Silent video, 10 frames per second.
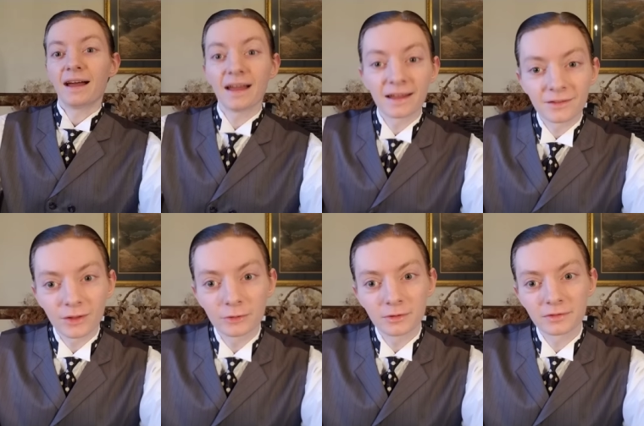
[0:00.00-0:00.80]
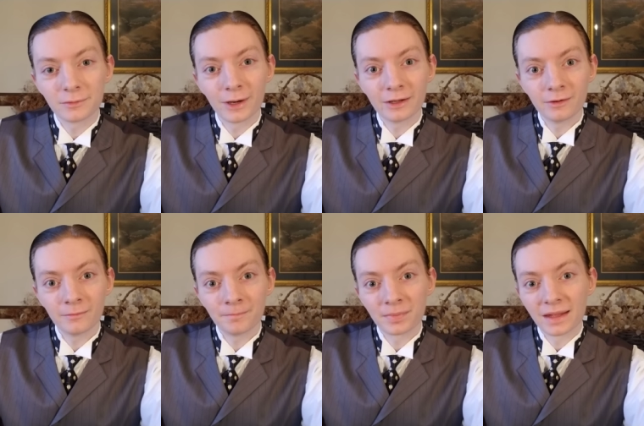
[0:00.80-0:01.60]
Hello
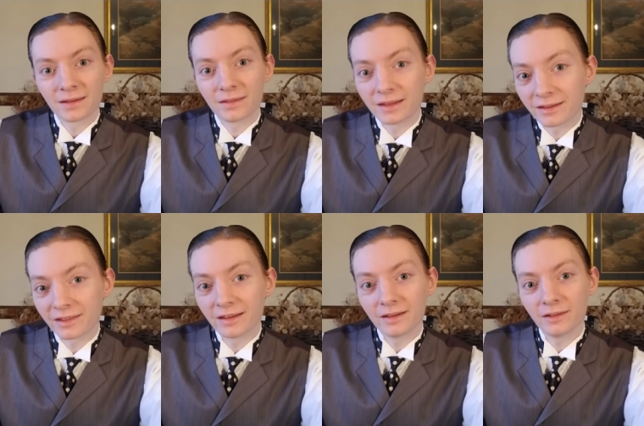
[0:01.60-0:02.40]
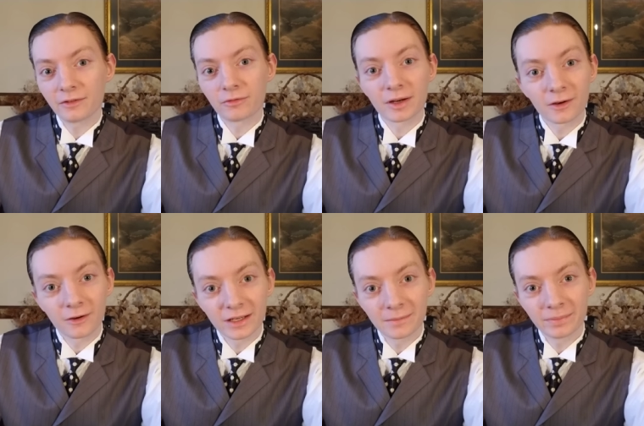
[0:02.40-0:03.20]
everyone, this is Running
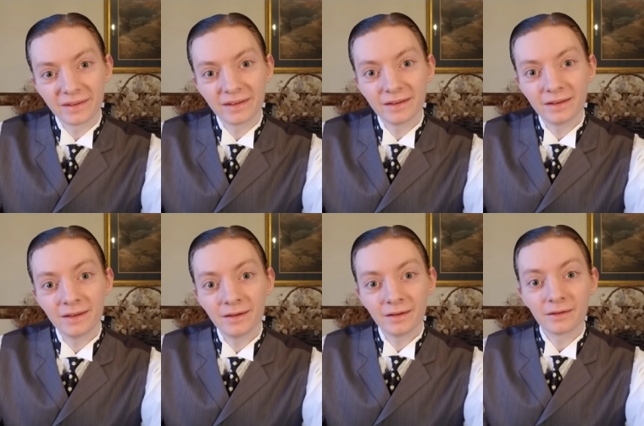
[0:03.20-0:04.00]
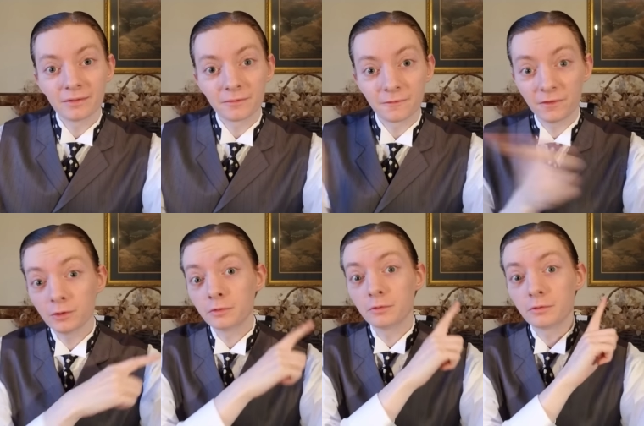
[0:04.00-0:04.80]
on Empty
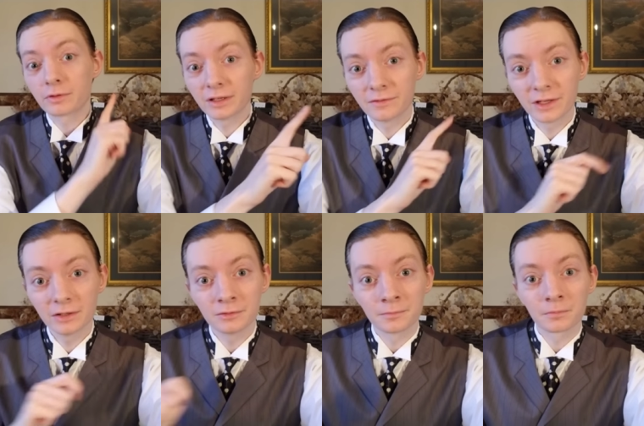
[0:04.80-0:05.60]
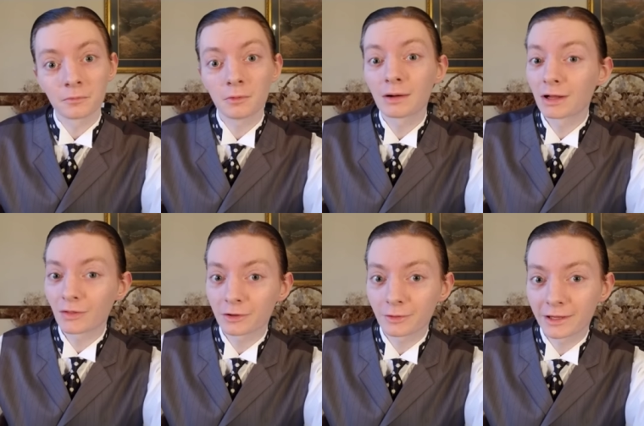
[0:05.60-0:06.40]
Food Review. Well,
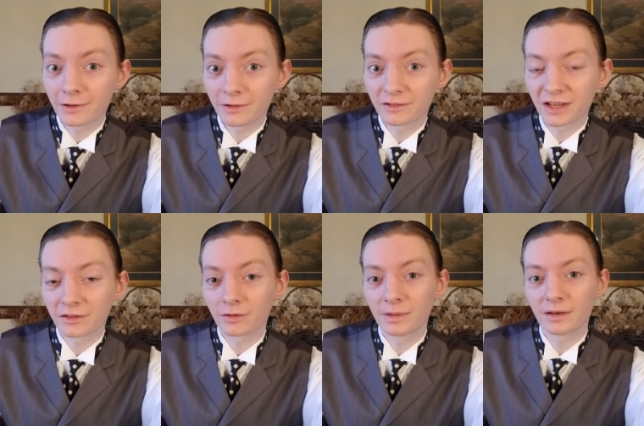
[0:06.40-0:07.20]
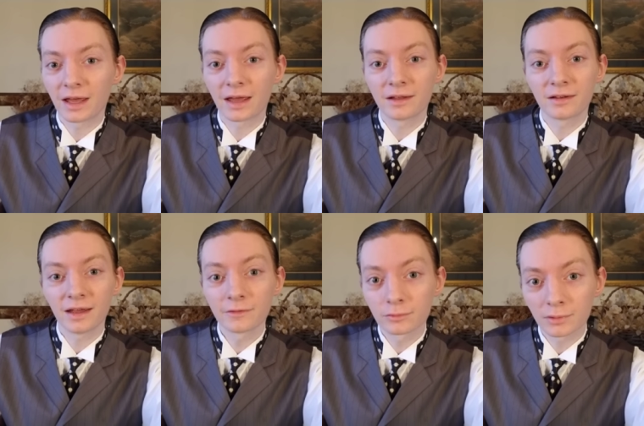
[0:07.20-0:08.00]
hello ladies, gentlemen, and
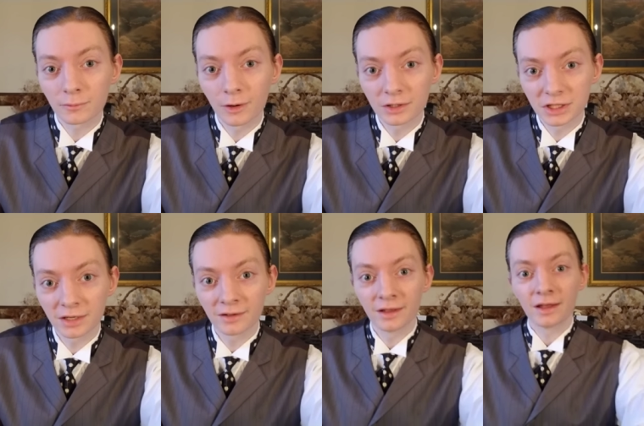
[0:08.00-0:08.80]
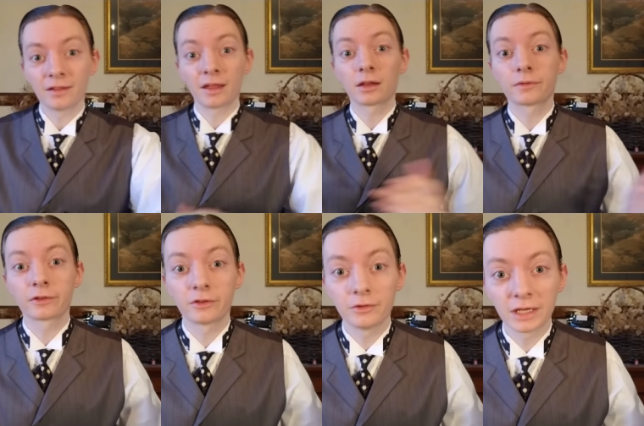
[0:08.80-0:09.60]
everyone watching. Thank you for
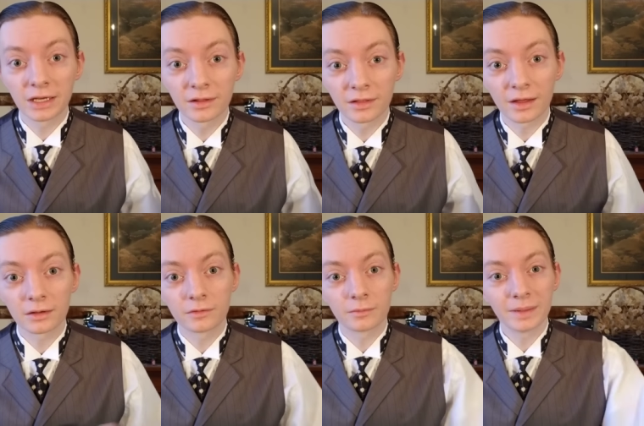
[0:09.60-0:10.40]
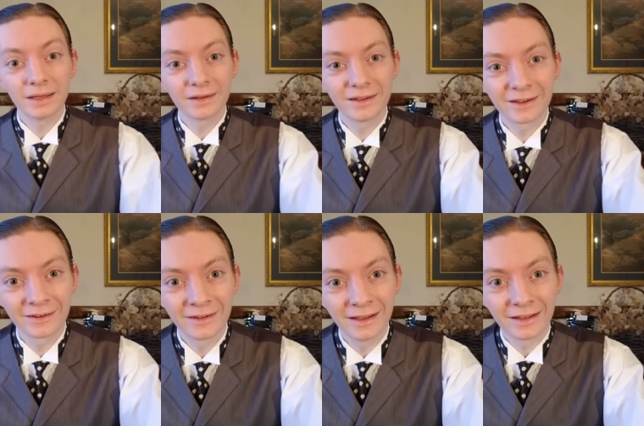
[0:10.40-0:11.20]
tuning in, thank you for being
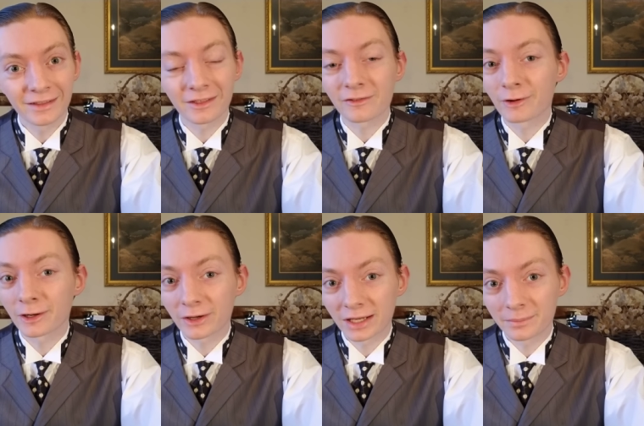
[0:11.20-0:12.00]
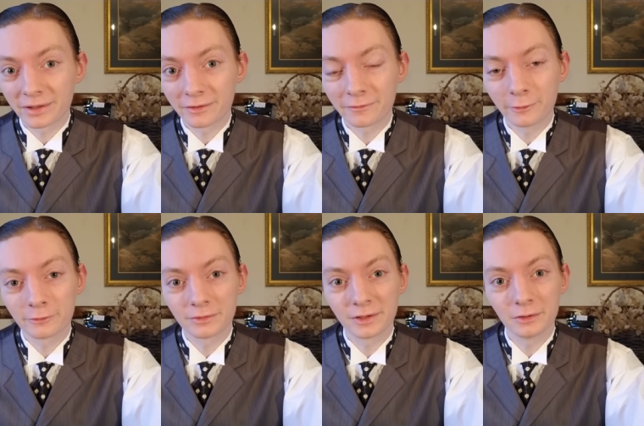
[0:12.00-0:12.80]
here. This is Running on Empty Food
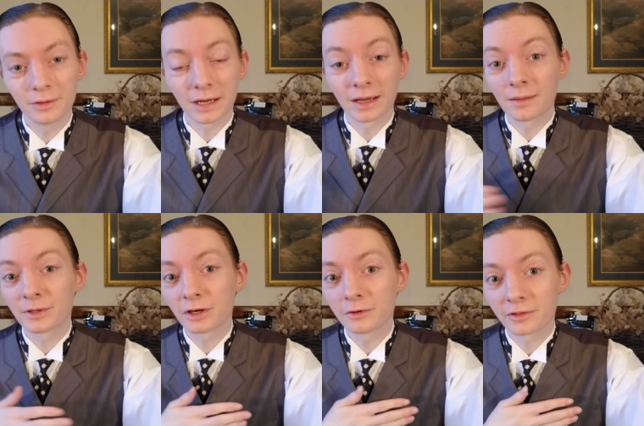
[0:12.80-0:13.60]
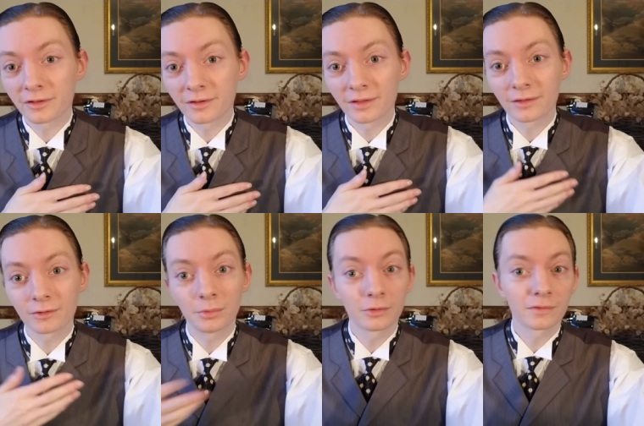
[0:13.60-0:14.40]
Review, and I am your host, the
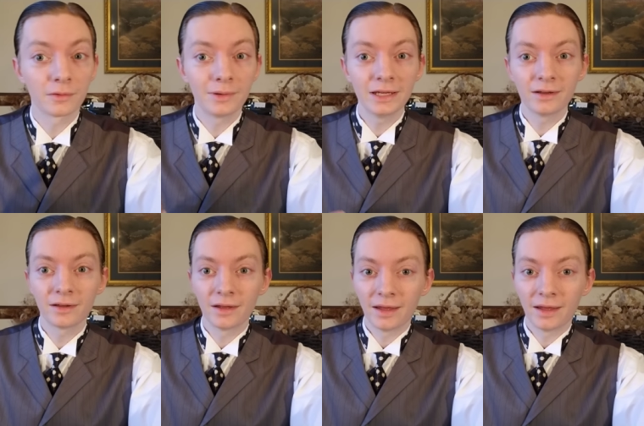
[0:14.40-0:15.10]
Report of the Week.